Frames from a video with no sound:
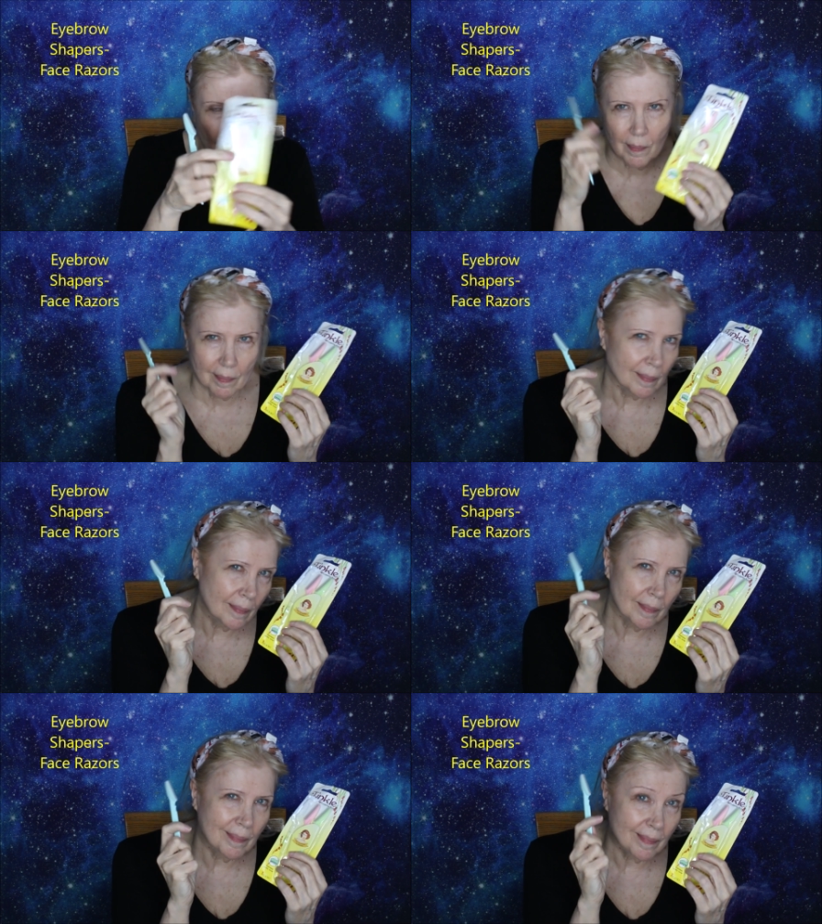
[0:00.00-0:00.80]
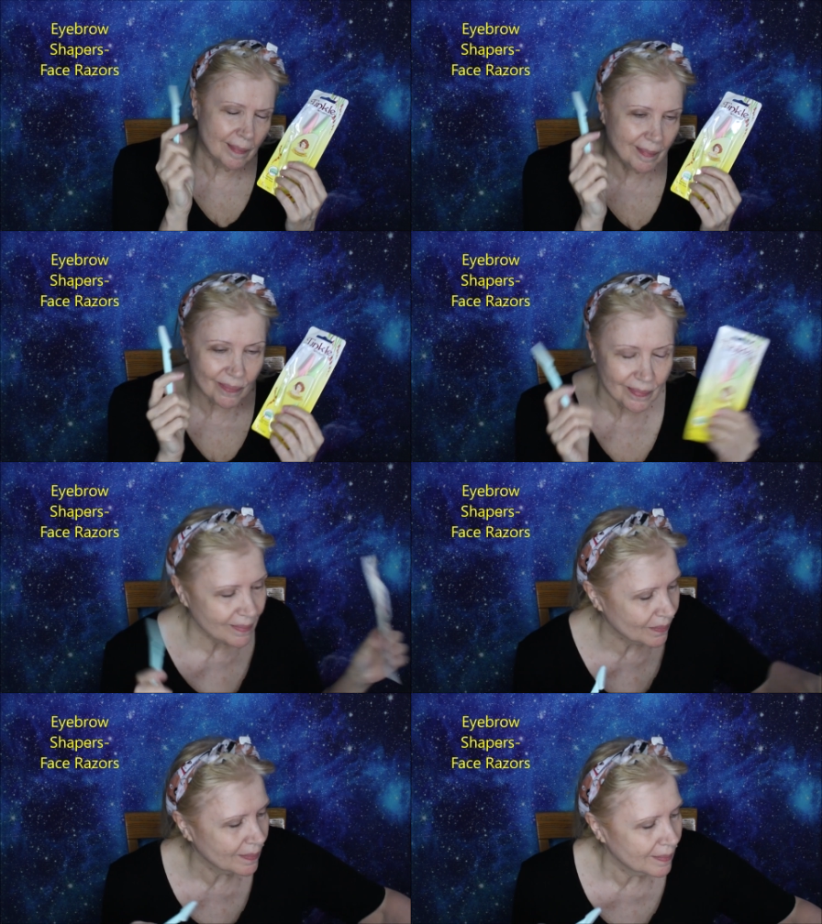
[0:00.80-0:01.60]
This is a little
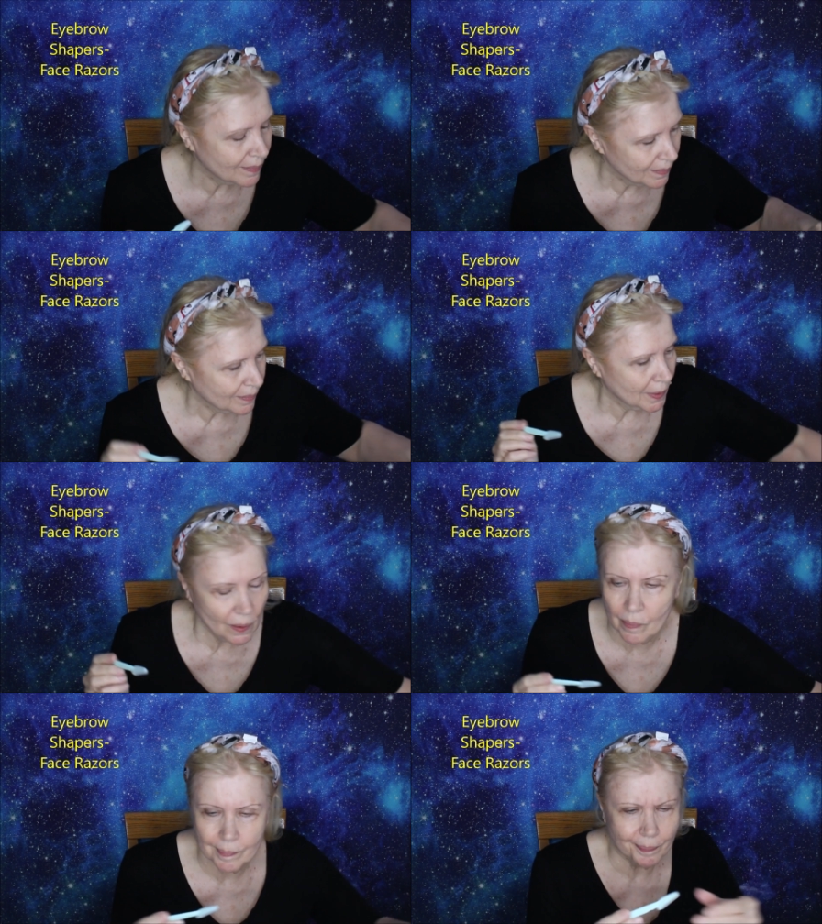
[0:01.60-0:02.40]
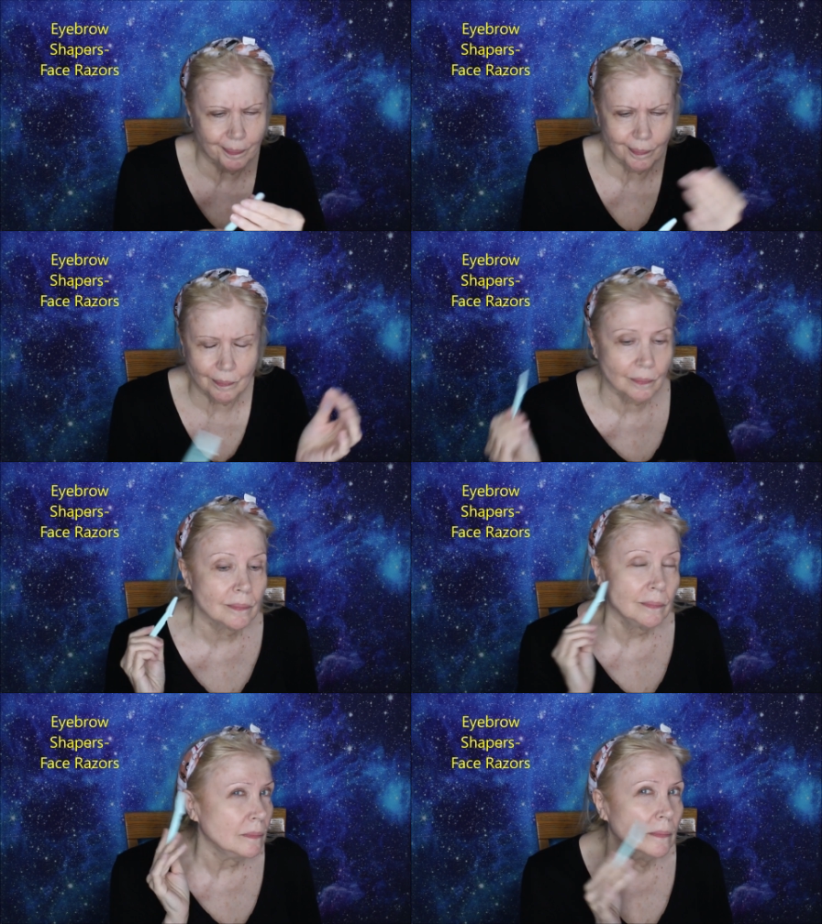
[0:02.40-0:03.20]
pre-makeup maintenance for some of
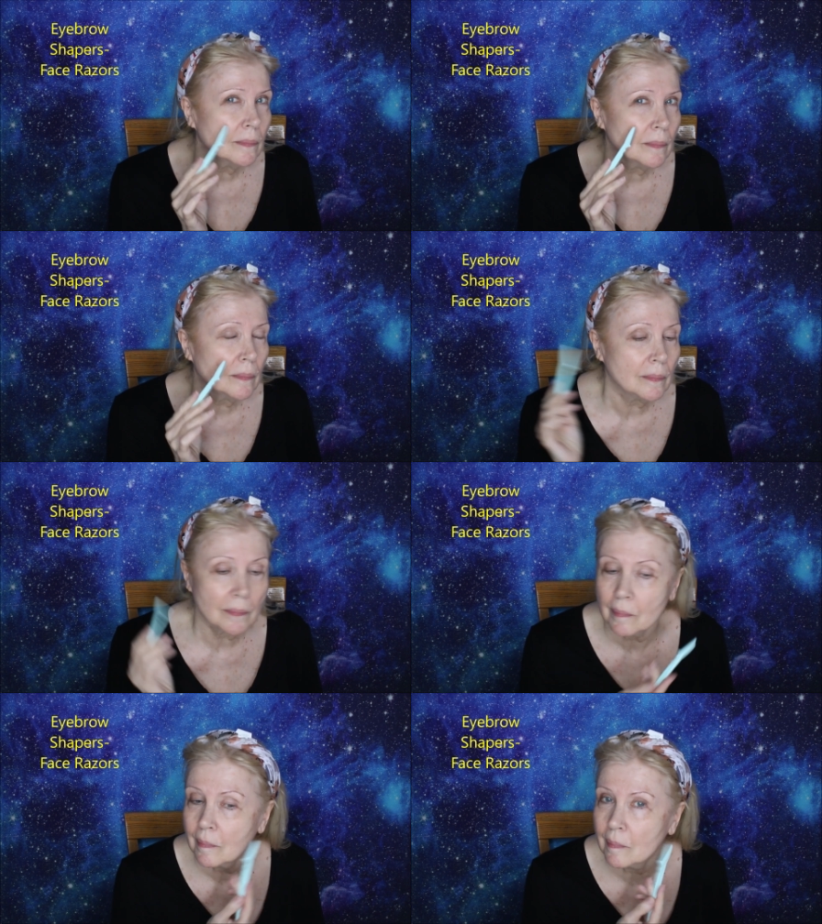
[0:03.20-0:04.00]
you ladies.